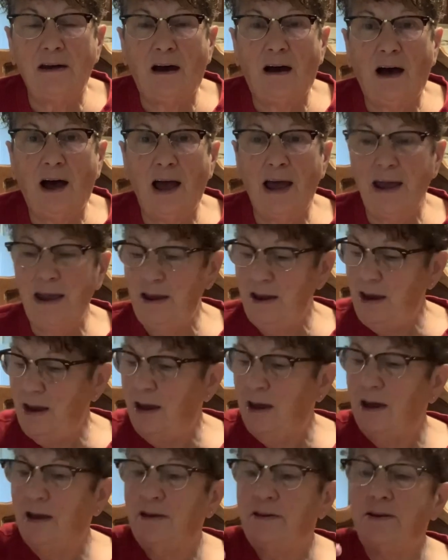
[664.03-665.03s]
I
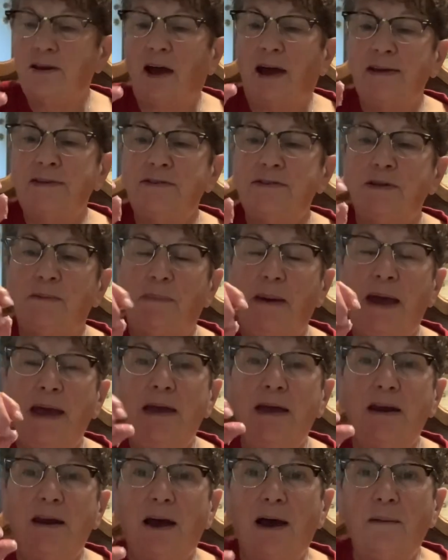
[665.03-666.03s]
dice the
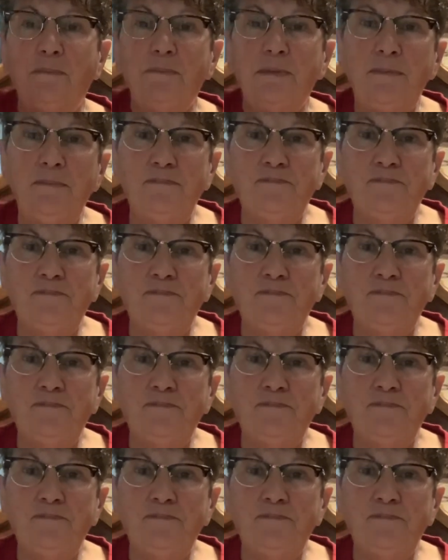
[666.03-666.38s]
bacon up